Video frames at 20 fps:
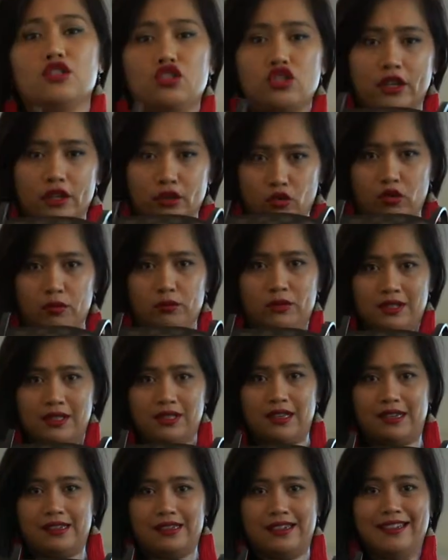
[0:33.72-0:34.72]
ginormous
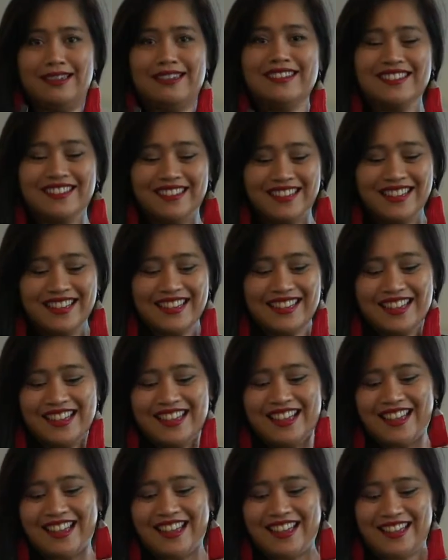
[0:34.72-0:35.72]
thing
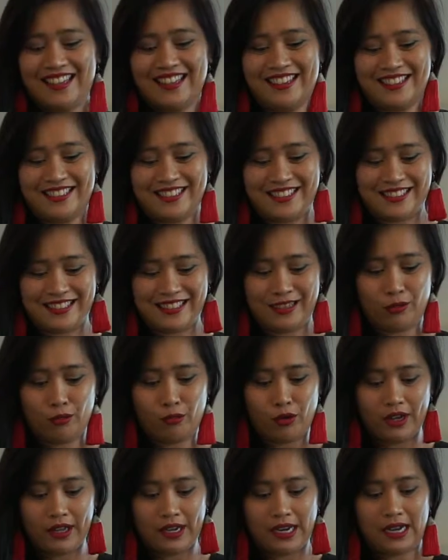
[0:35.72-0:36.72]
is
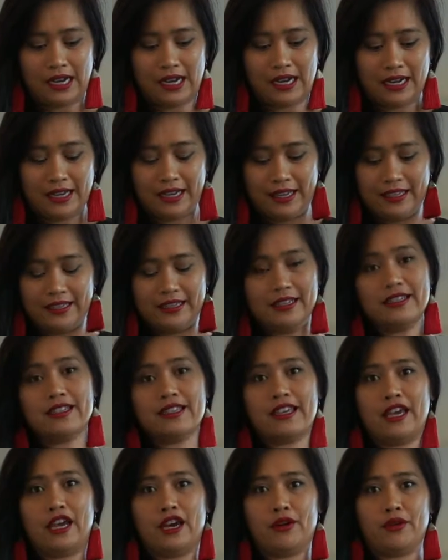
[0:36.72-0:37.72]
what I
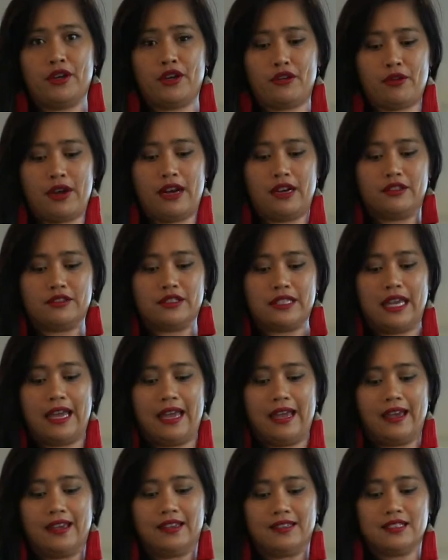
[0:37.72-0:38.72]
carry around,
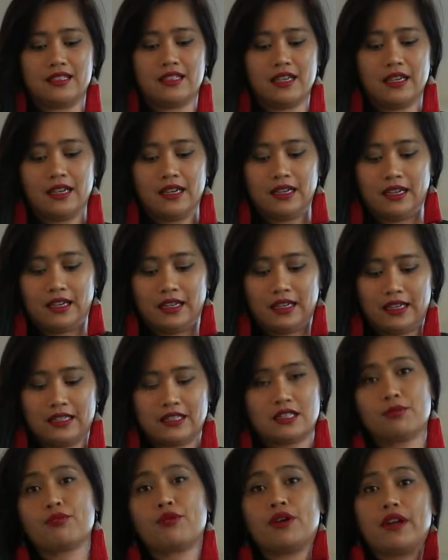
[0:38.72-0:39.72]
and
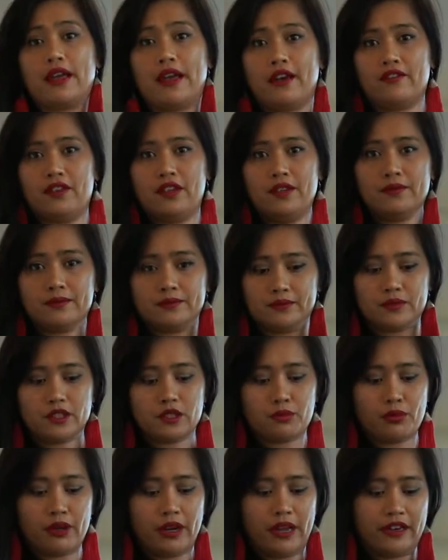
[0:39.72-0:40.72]
it's pretty heavy,
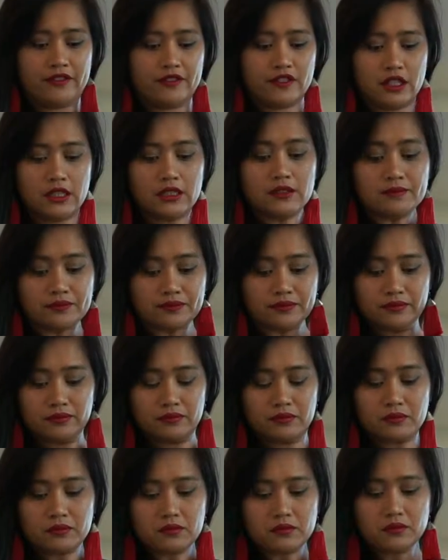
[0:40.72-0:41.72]
it's pretty hefty,
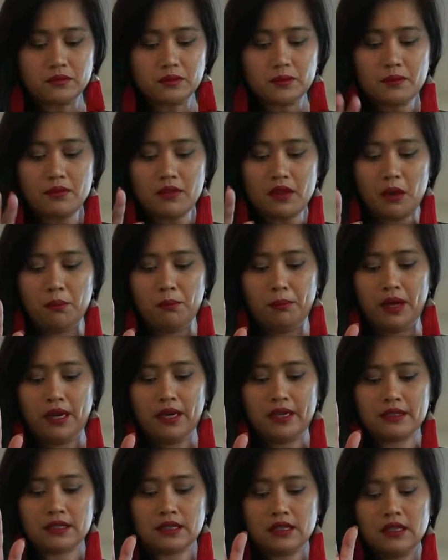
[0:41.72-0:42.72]

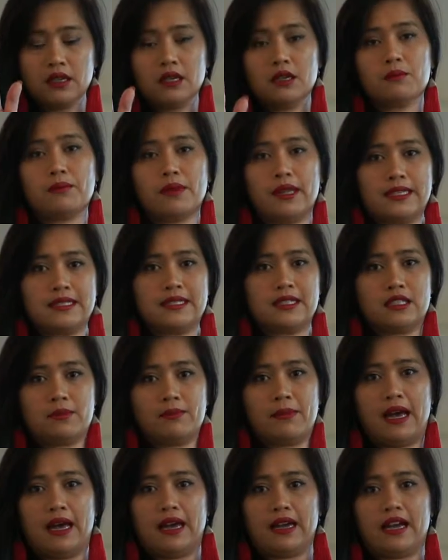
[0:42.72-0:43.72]
but bless this
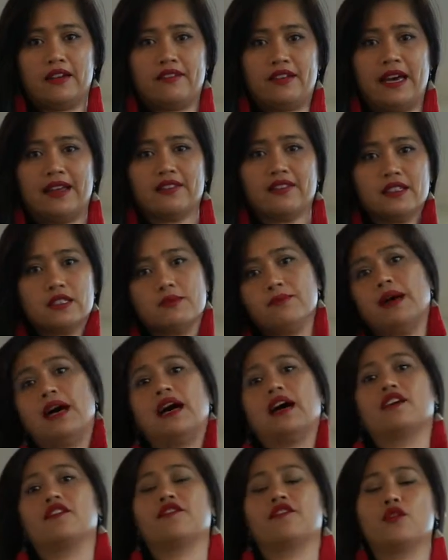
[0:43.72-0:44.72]
bag. I've had this
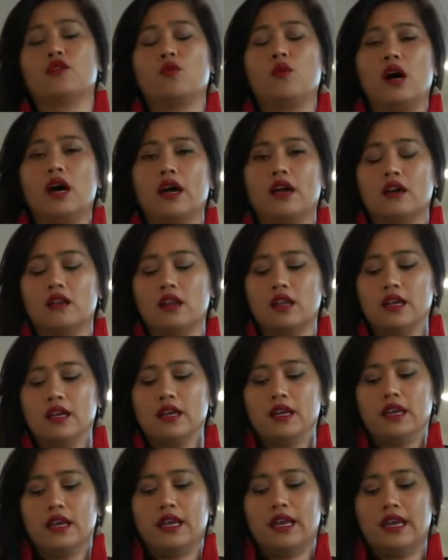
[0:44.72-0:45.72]
bag for a while,
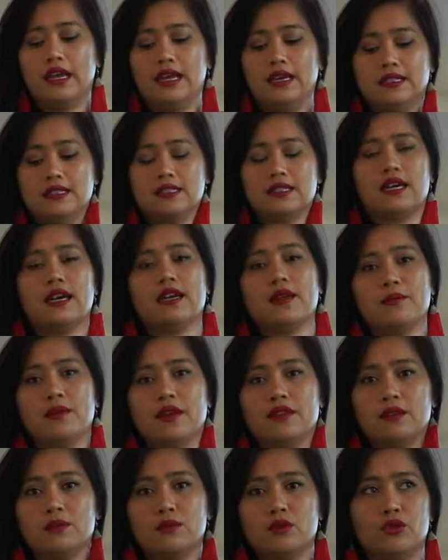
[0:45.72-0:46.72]
and I am
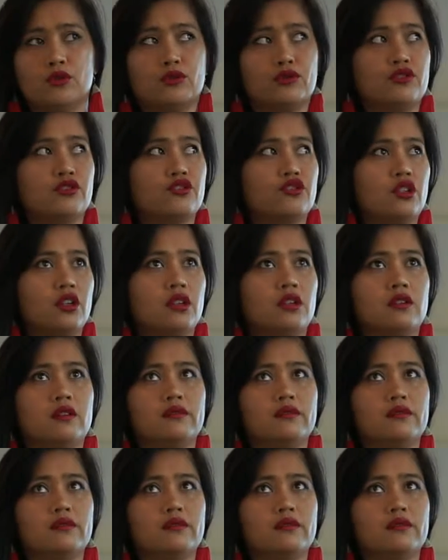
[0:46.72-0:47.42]
not the most